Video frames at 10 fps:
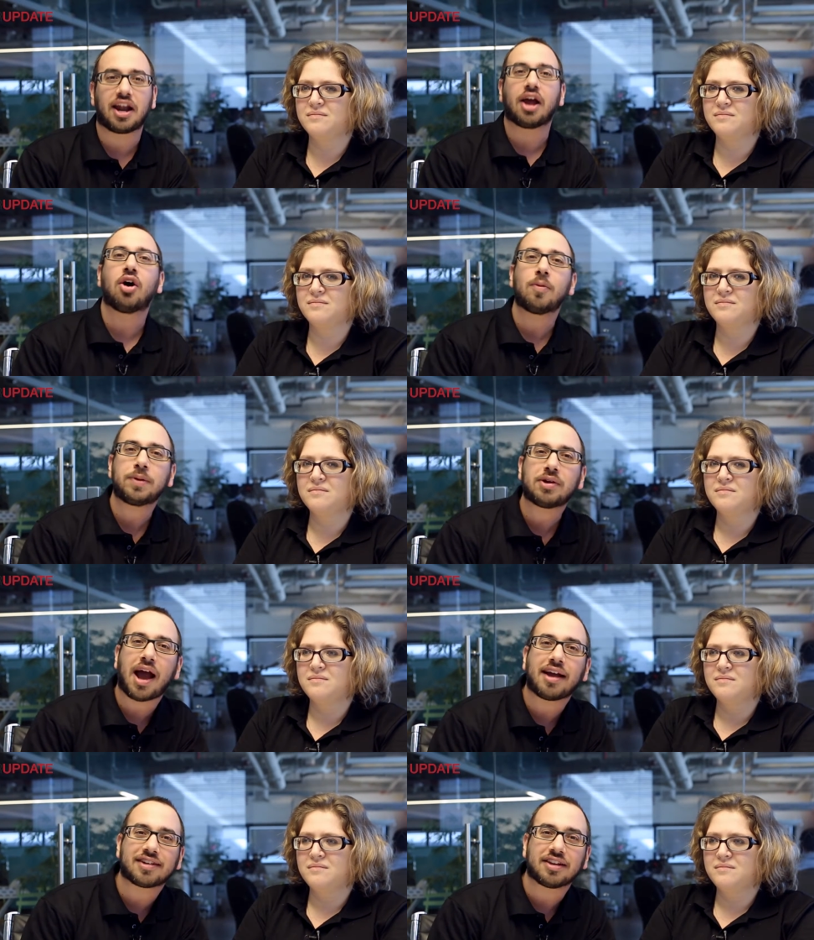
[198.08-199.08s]
Speaker 1: and I hope you
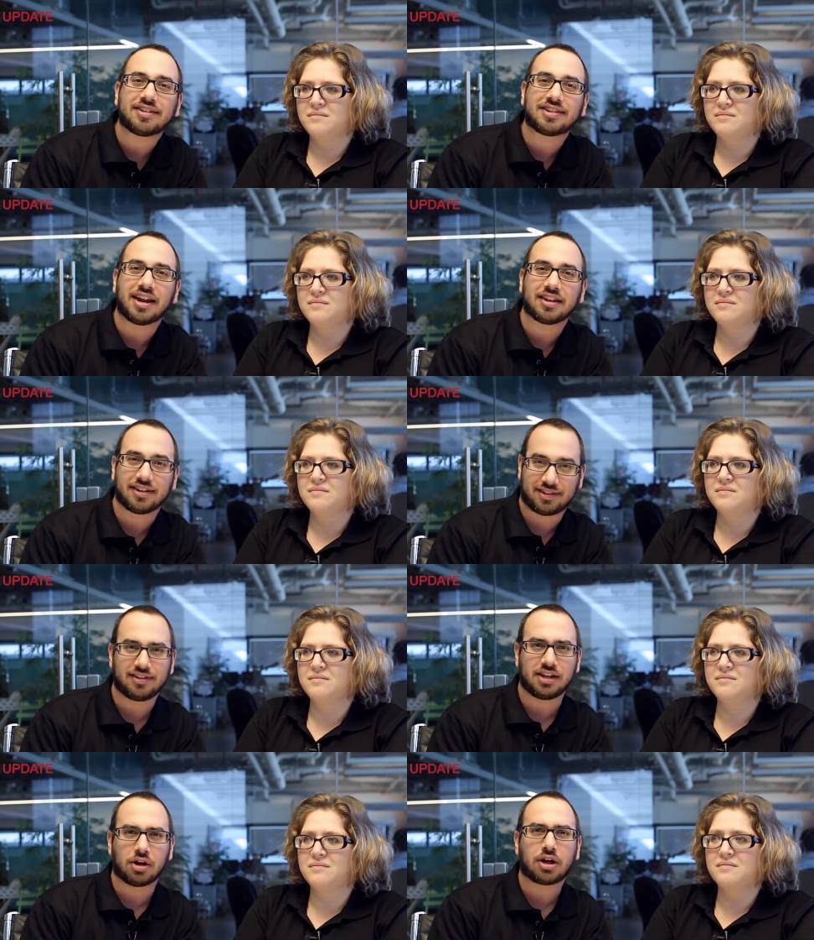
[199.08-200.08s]
guys are listening. This
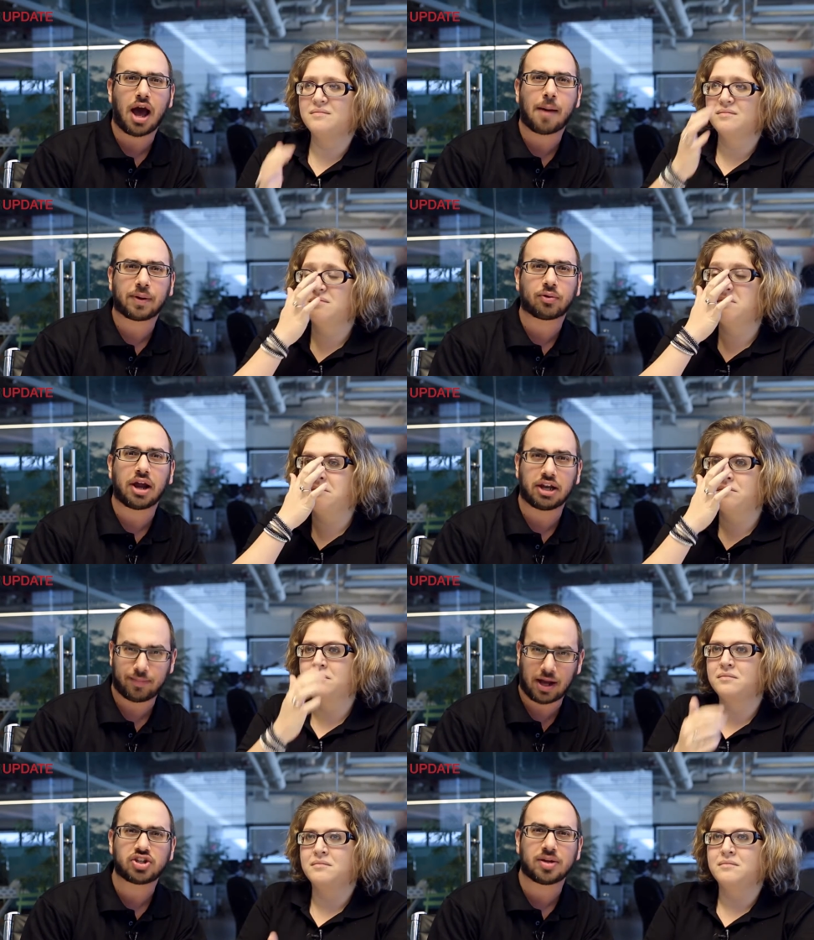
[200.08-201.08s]
is, you know,
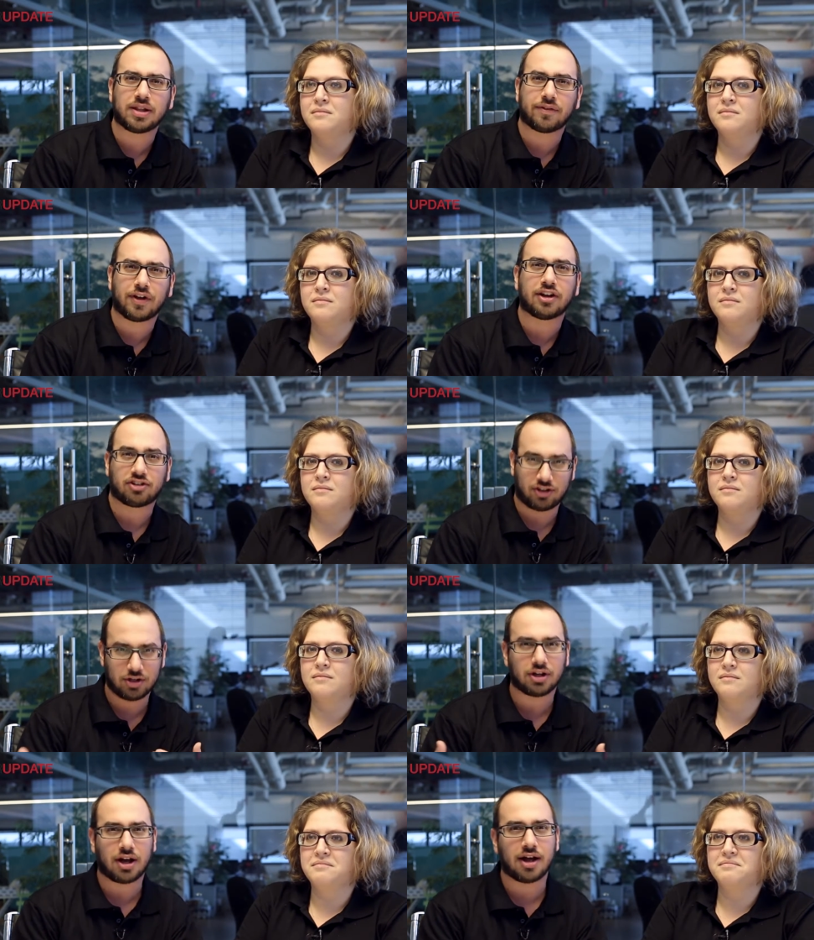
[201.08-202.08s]
copyrighted by Shimmy the Fish, so
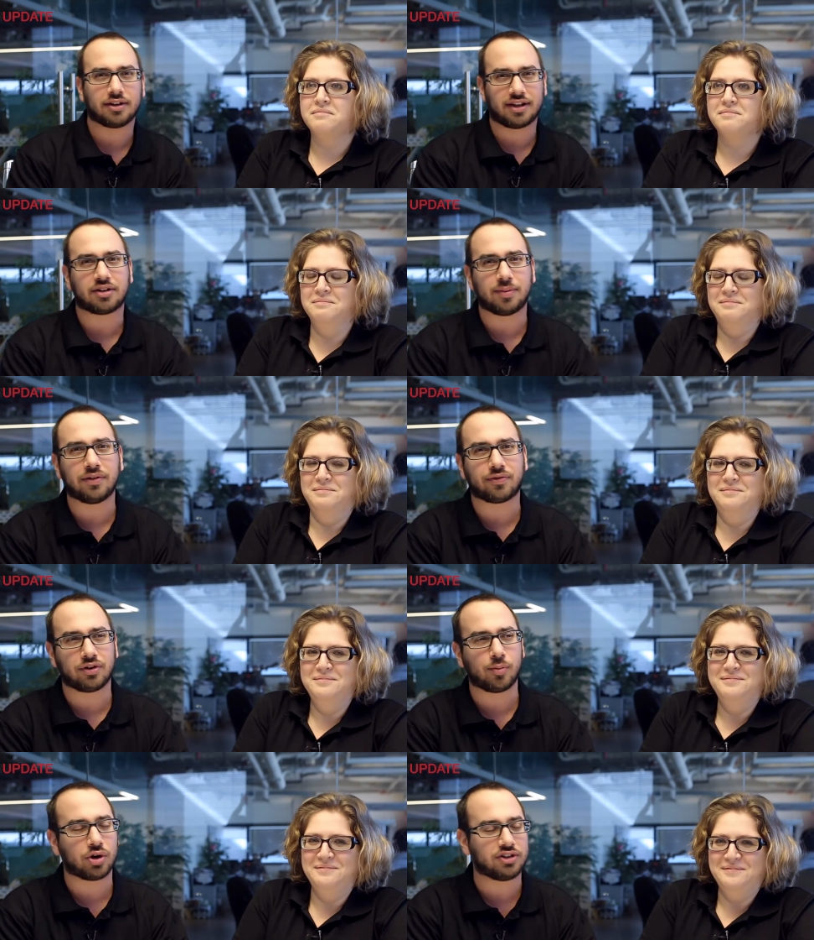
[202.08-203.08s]
you could contact me
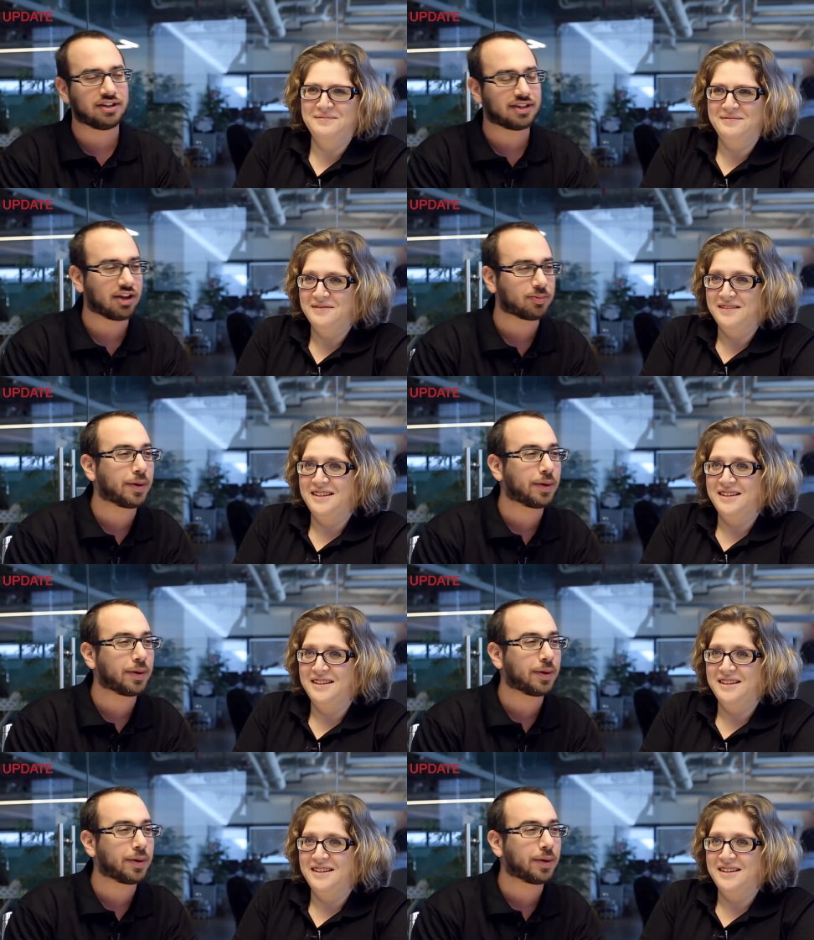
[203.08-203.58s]
for more details.